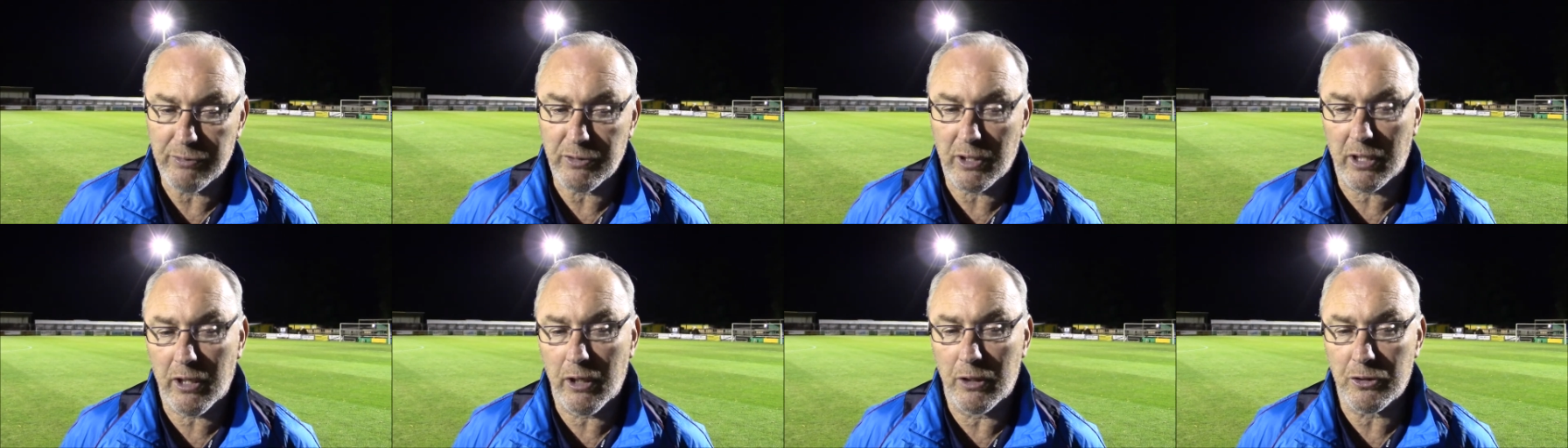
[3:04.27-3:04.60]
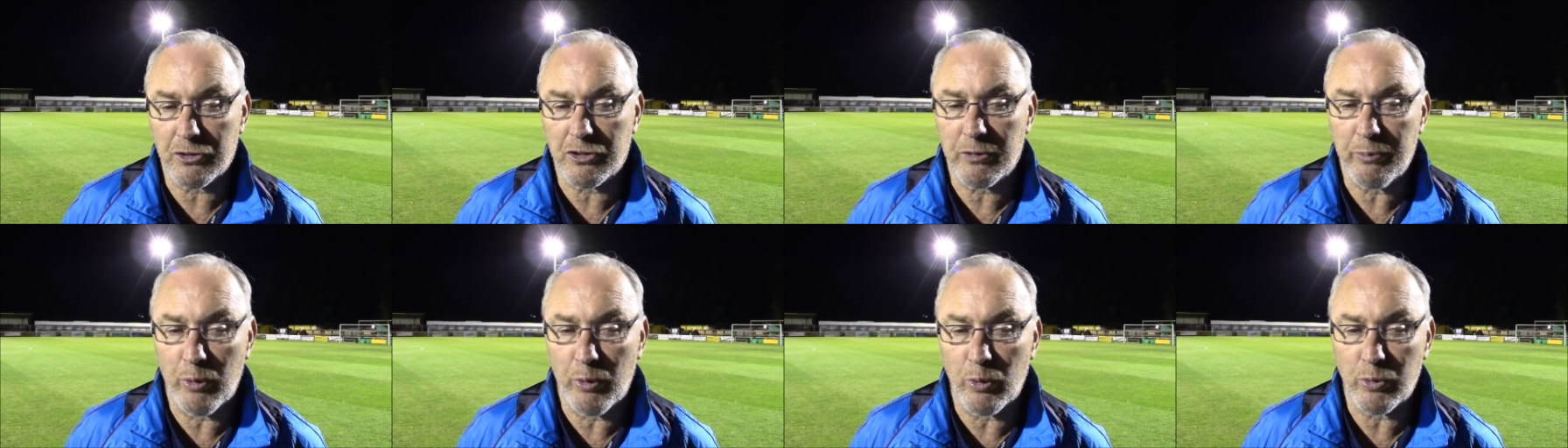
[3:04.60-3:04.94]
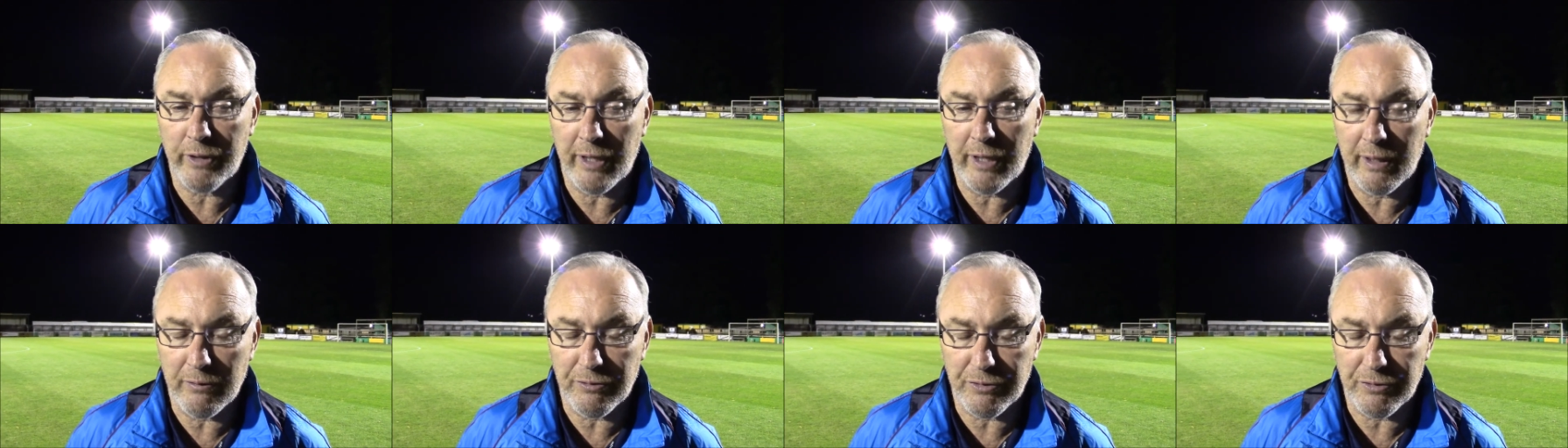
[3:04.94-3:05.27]
to close the ball
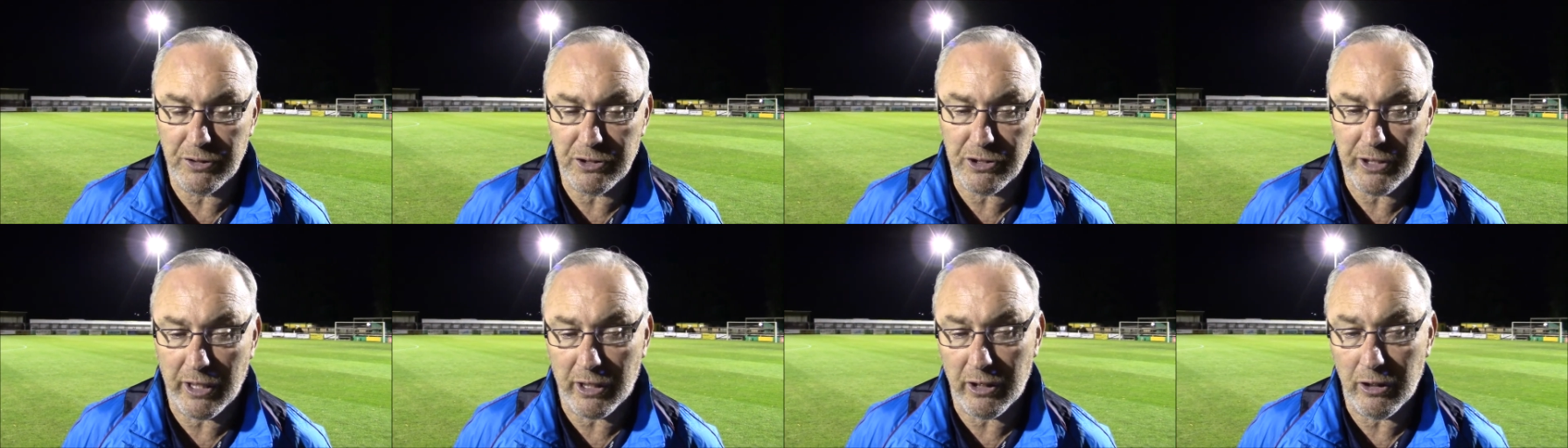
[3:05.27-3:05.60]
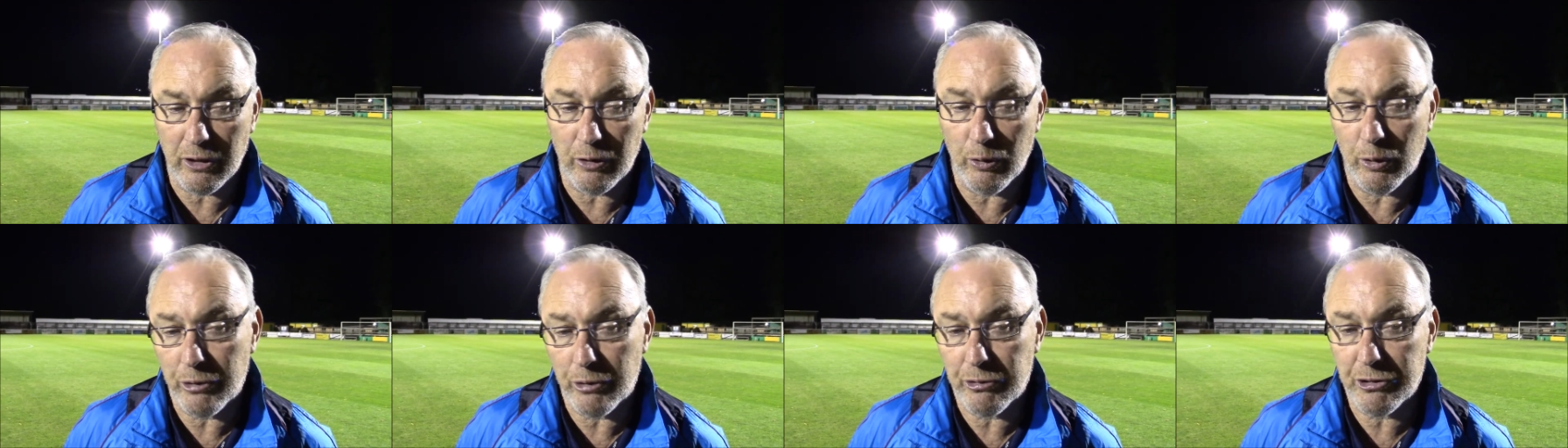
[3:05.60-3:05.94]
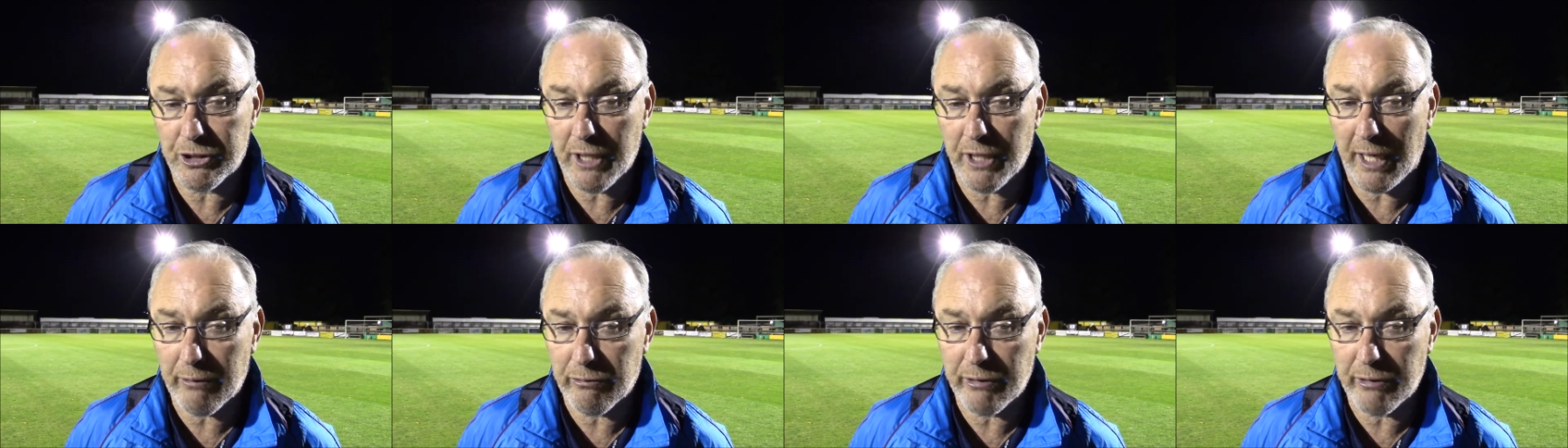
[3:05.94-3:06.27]
down for the second corner, and
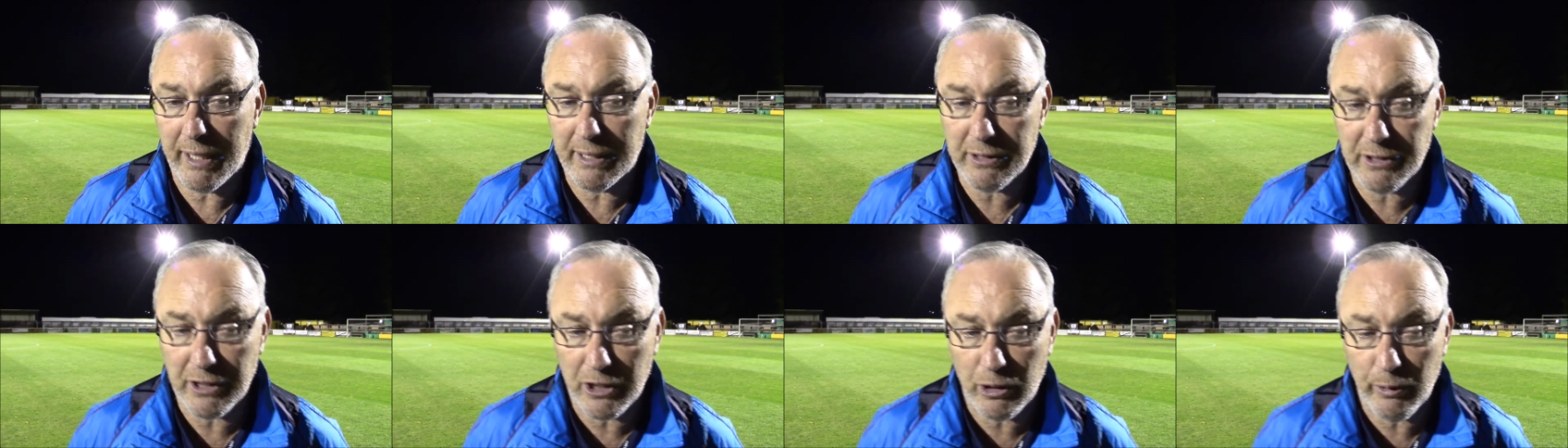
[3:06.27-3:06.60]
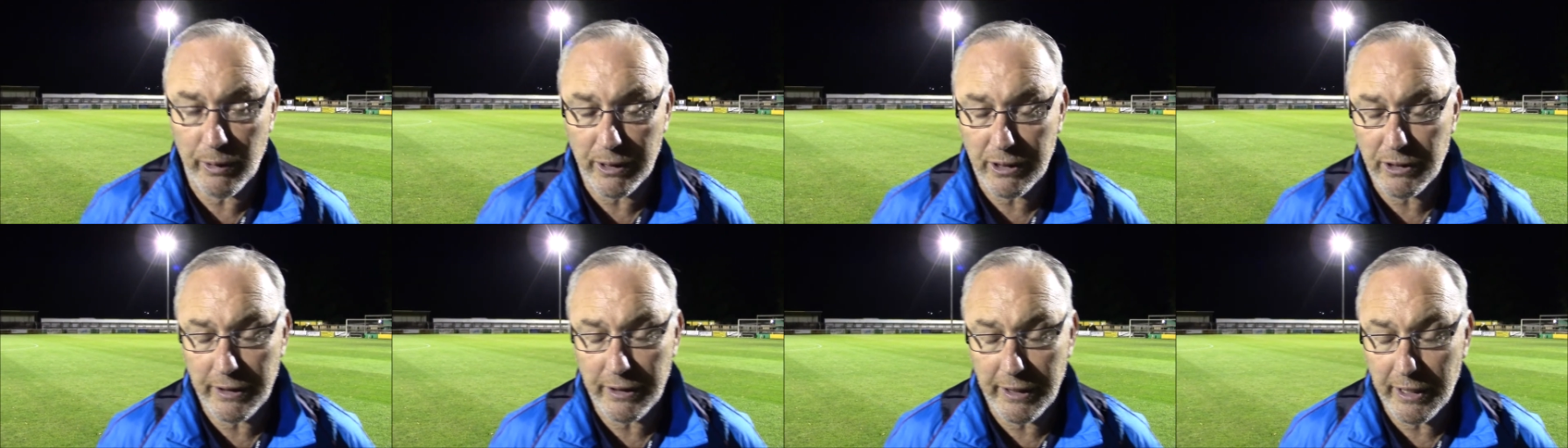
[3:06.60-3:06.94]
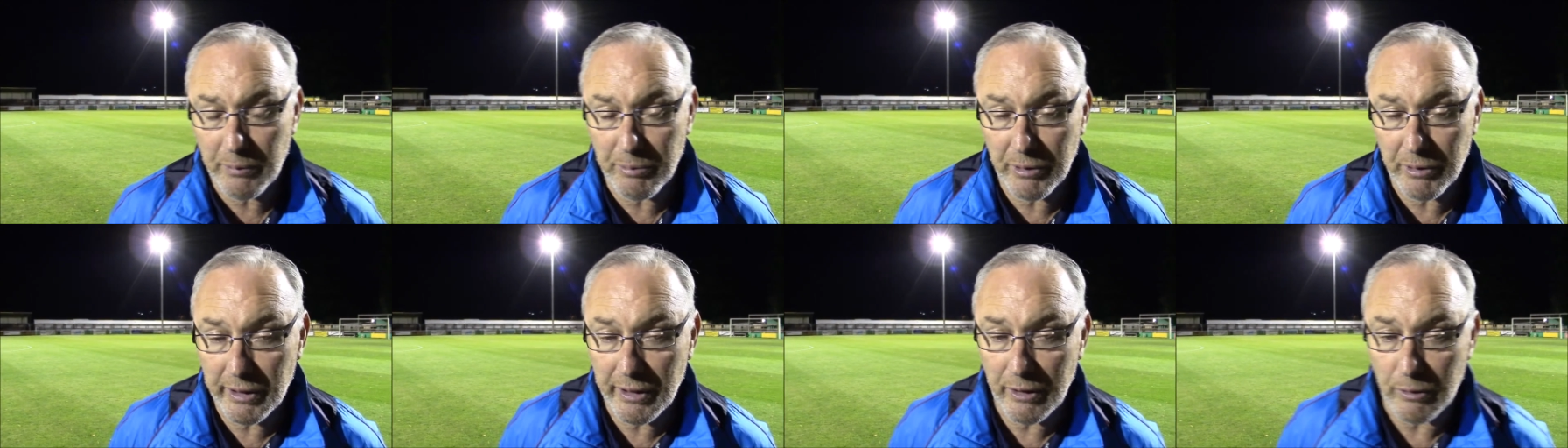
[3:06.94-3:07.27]
Jack reacted quicker than
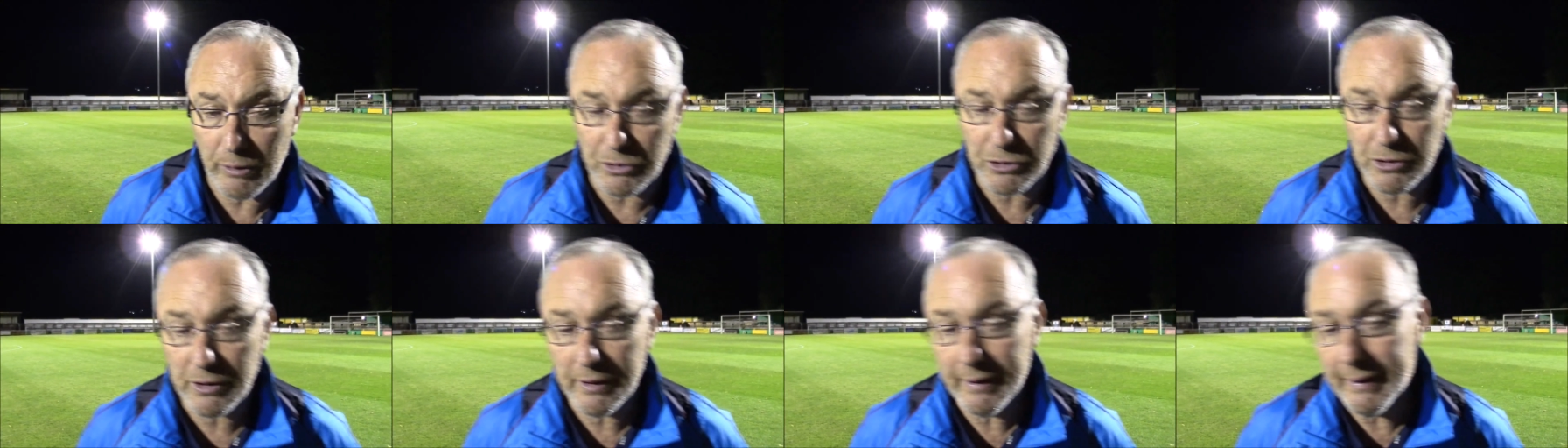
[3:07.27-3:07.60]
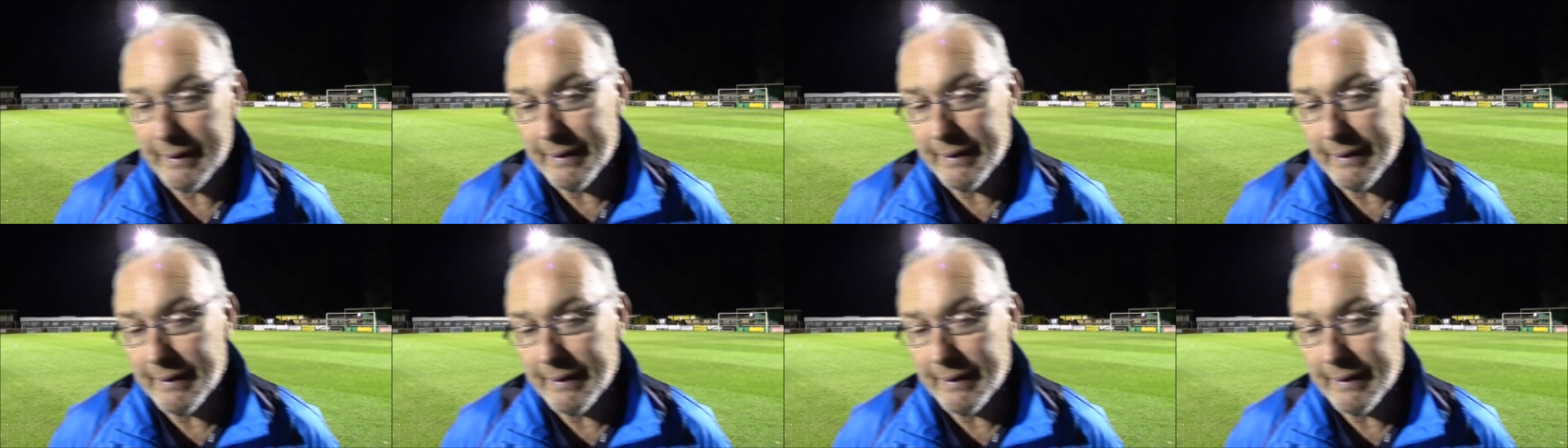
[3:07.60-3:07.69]
anybody else.